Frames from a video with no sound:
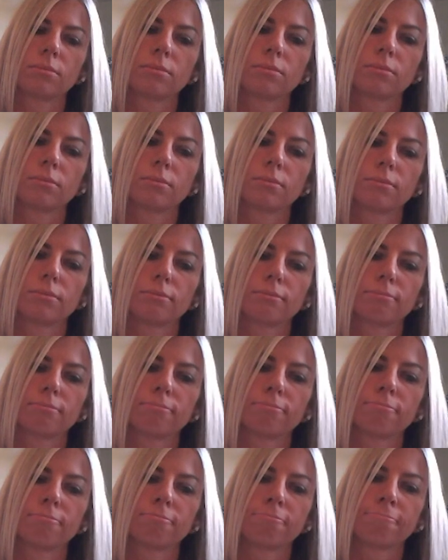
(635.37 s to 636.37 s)

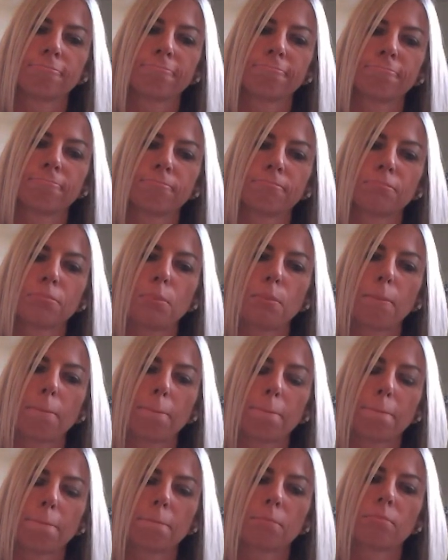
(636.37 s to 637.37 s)

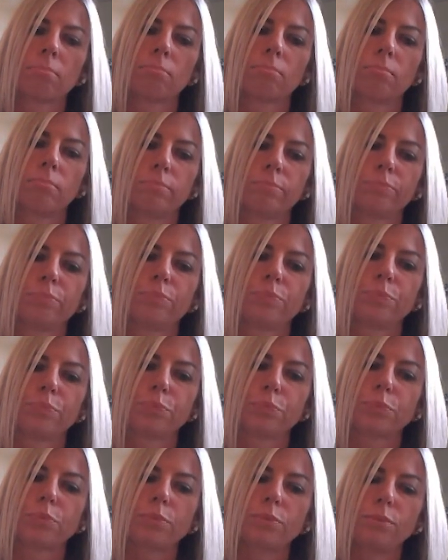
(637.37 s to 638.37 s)

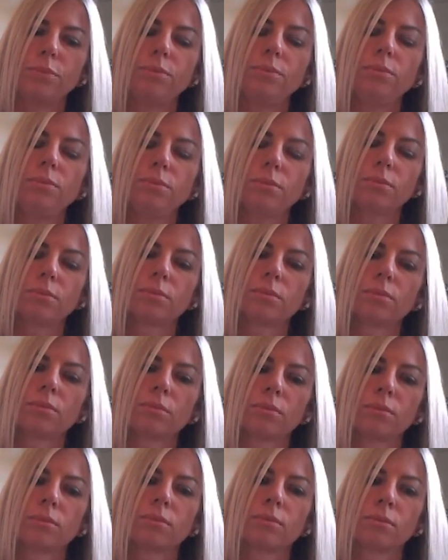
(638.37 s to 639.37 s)

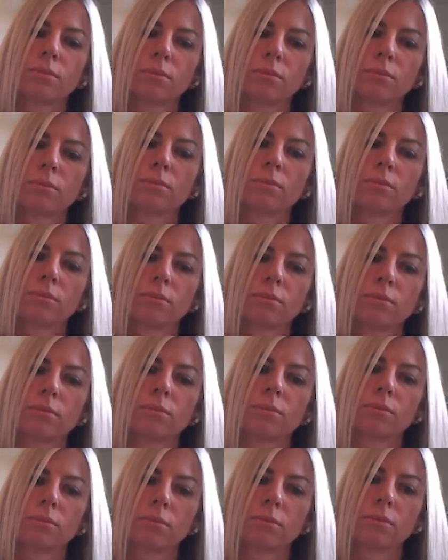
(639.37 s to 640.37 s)

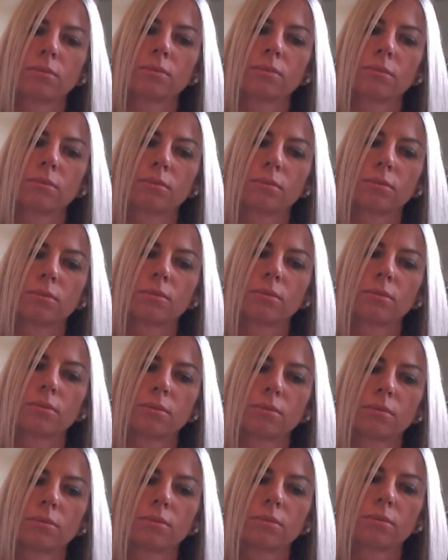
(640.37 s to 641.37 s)

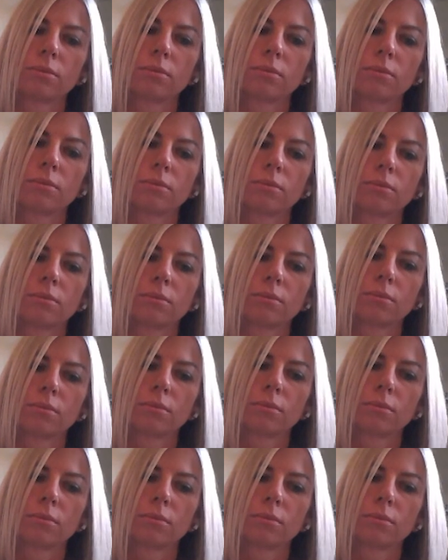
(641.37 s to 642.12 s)
This person isn't speaking.